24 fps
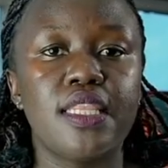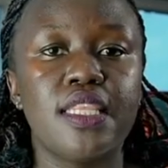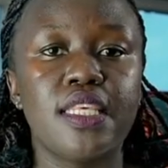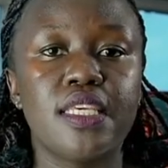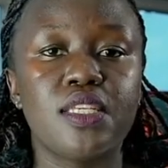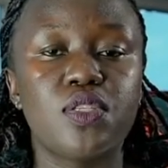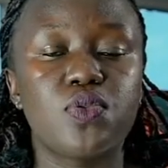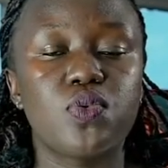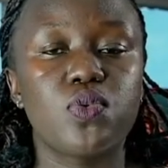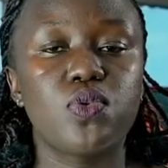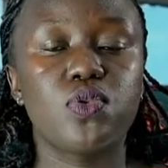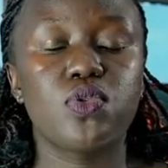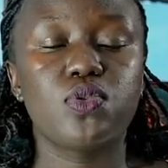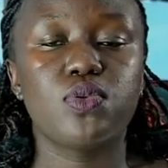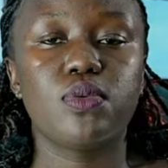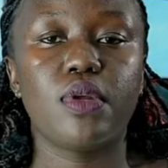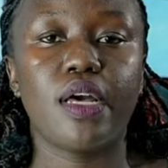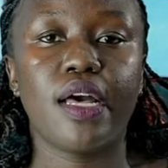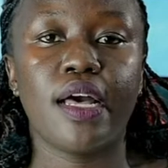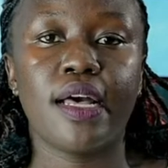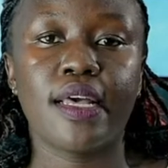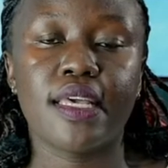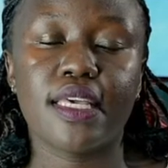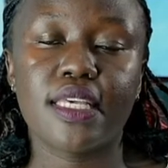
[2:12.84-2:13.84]
These will
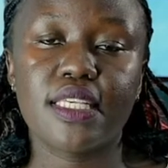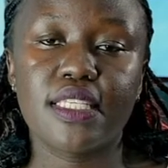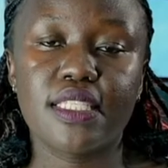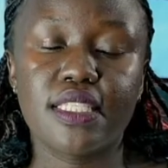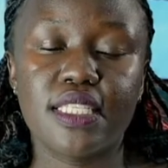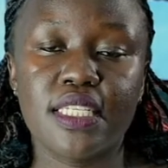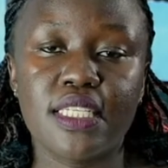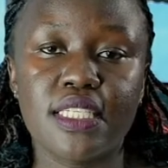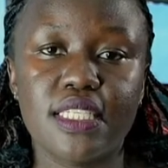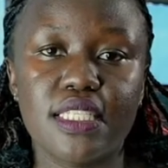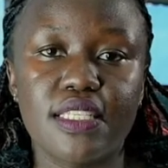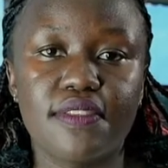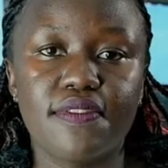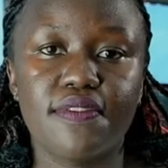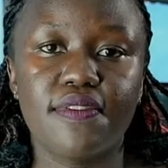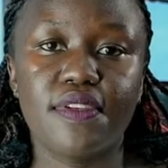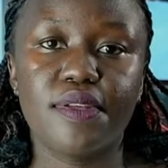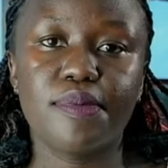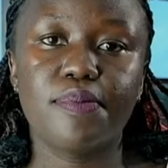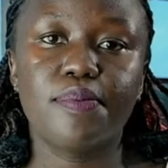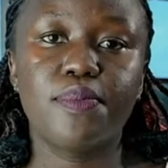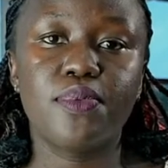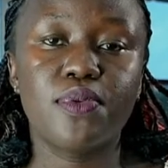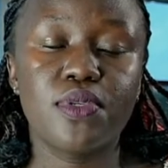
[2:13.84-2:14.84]

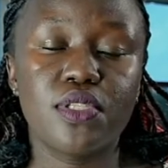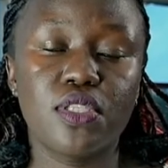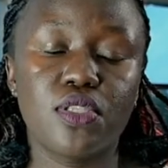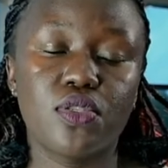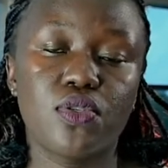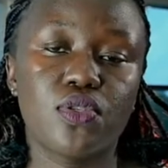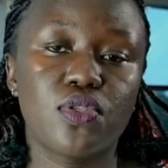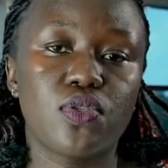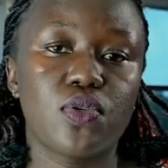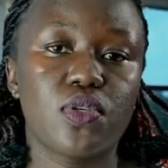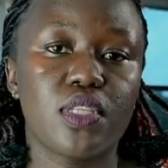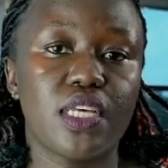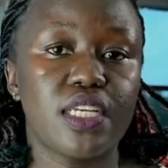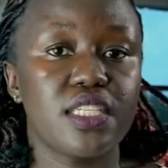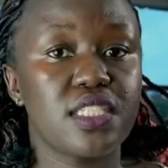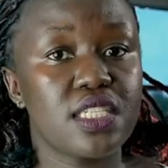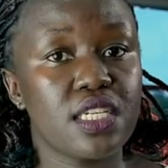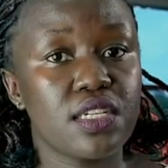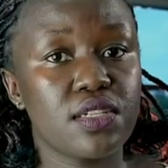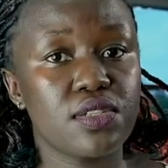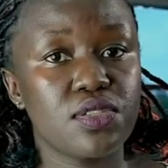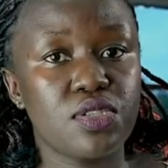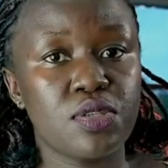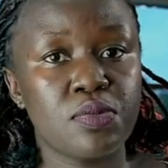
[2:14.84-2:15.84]
extensively boost also the
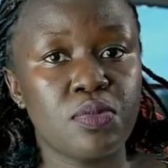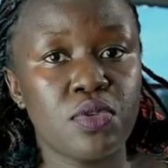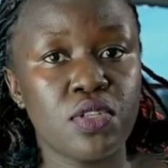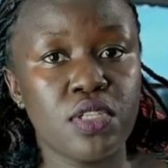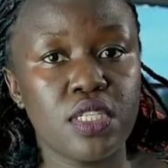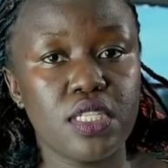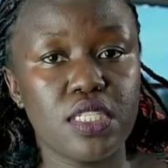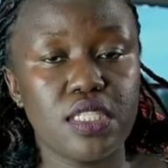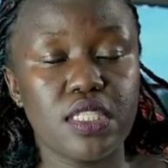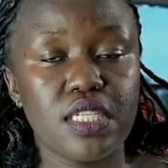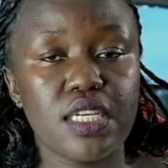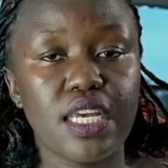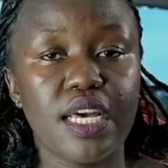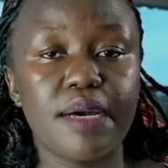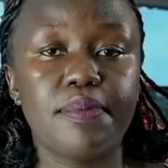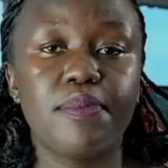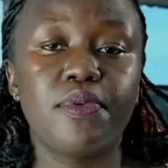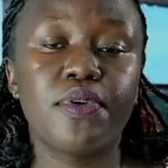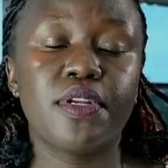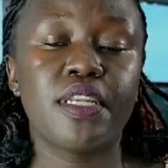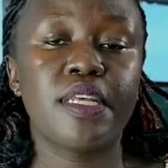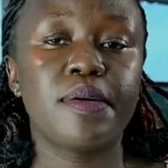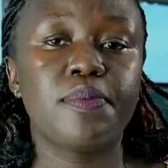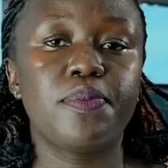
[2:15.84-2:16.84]
child's immunity,
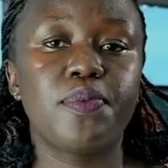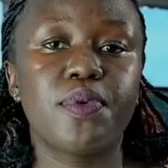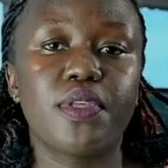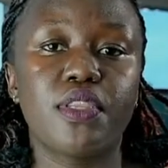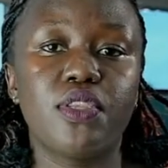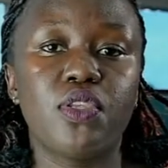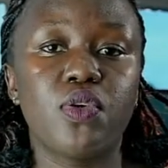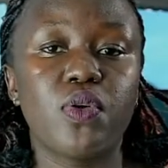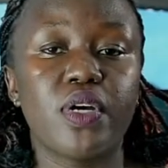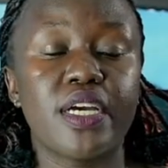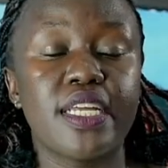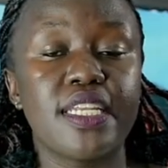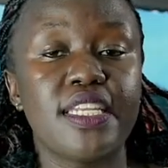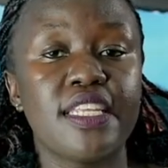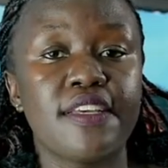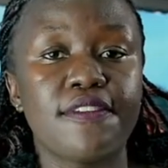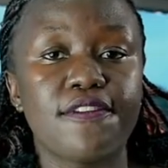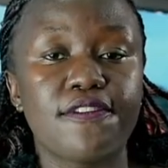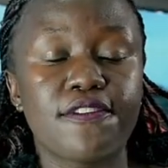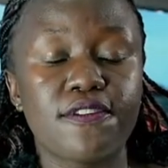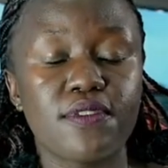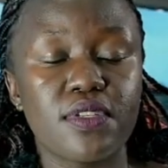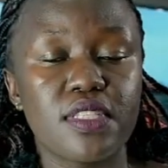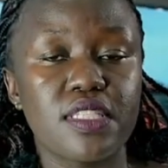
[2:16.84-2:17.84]
coupled up with you adding
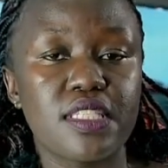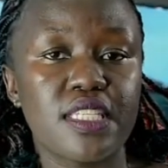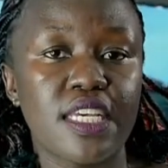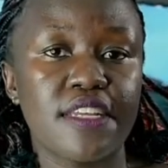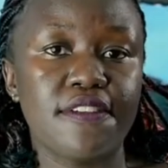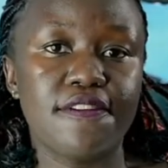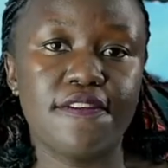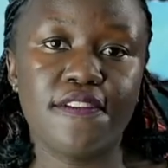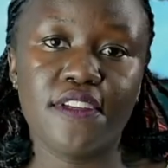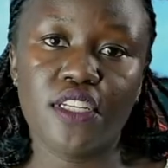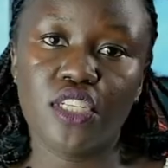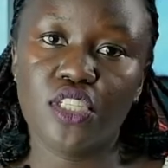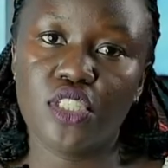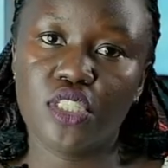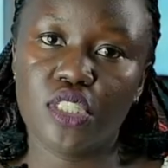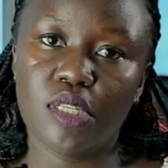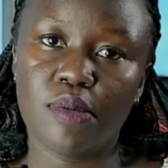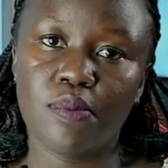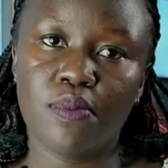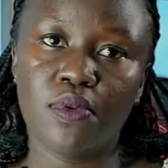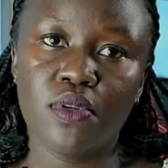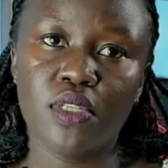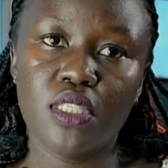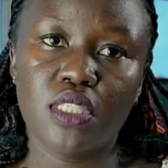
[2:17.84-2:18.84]
fruits and
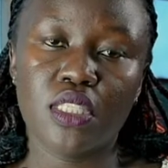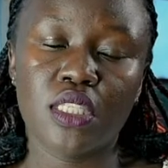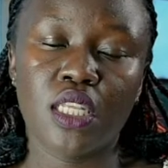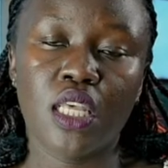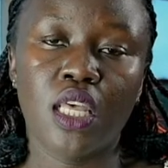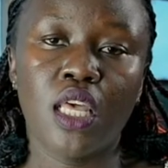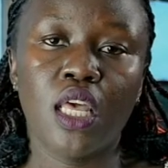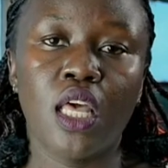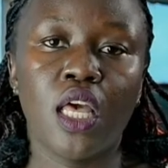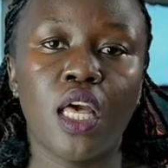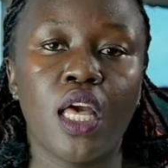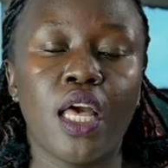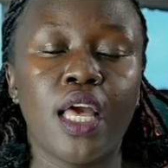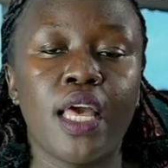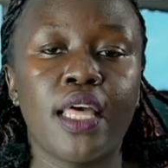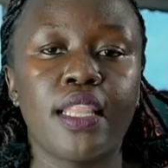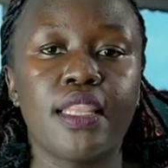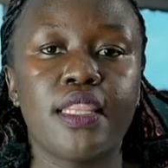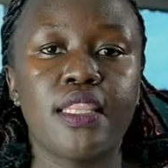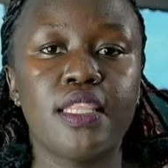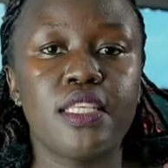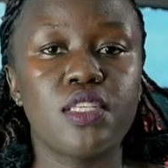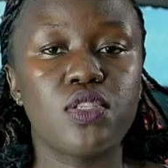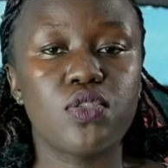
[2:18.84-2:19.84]
vegetables.
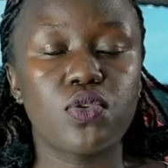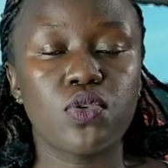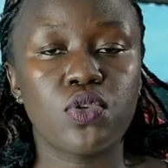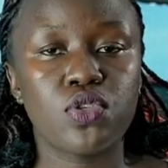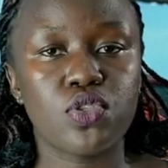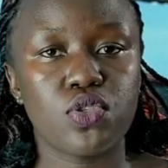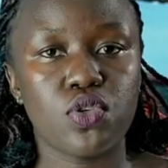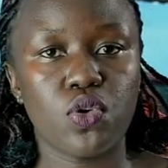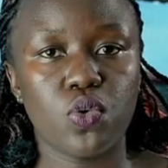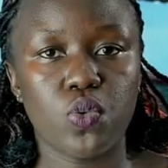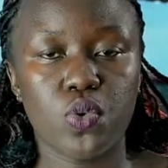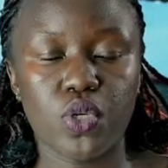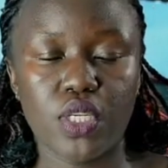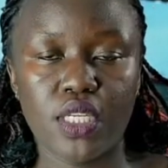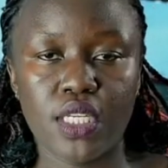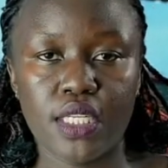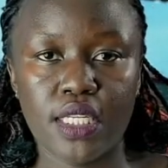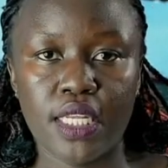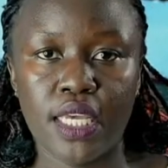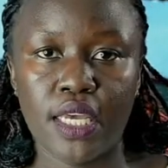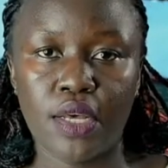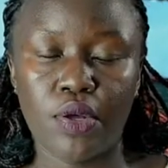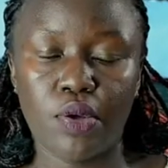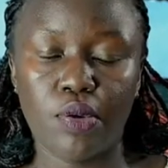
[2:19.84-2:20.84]
These also
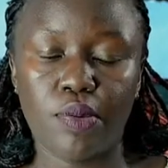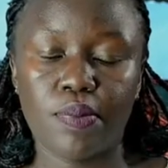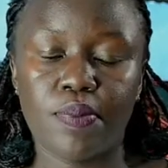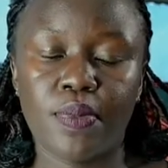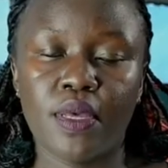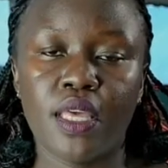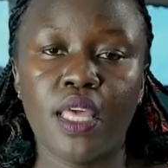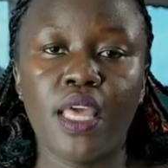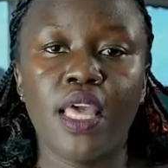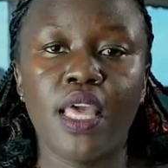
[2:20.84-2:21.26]
would help.